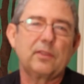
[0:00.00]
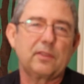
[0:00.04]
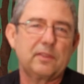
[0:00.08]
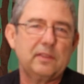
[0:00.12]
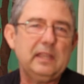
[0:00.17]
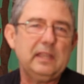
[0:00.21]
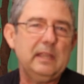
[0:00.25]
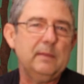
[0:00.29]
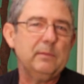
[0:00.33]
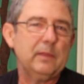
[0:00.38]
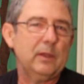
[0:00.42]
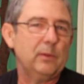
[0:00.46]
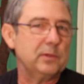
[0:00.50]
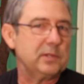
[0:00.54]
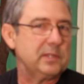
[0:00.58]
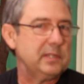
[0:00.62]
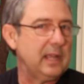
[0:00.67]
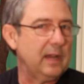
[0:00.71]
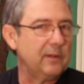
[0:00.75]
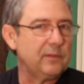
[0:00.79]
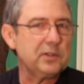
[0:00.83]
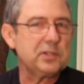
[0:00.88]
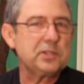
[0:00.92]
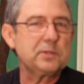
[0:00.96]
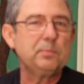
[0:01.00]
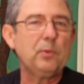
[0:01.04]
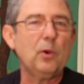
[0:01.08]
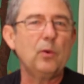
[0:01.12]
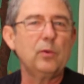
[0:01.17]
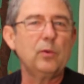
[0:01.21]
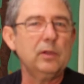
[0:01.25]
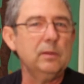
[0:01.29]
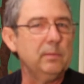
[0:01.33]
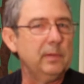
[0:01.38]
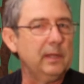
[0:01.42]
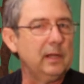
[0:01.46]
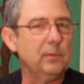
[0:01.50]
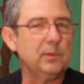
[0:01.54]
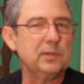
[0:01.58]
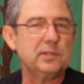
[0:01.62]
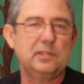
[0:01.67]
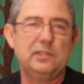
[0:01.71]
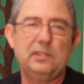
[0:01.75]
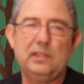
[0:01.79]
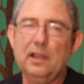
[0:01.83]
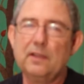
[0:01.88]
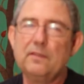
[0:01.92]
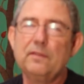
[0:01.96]
or theme that was never spoken, but it
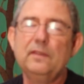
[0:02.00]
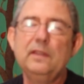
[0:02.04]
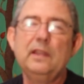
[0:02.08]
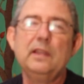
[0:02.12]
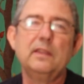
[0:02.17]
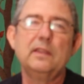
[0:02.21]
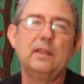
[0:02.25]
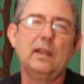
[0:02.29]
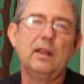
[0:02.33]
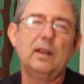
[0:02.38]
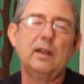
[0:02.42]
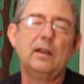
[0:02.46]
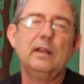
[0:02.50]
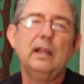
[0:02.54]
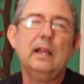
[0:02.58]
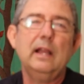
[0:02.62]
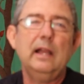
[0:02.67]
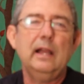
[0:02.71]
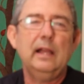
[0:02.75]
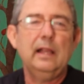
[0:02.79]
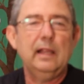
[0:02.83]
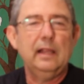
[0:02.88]
was definitely there,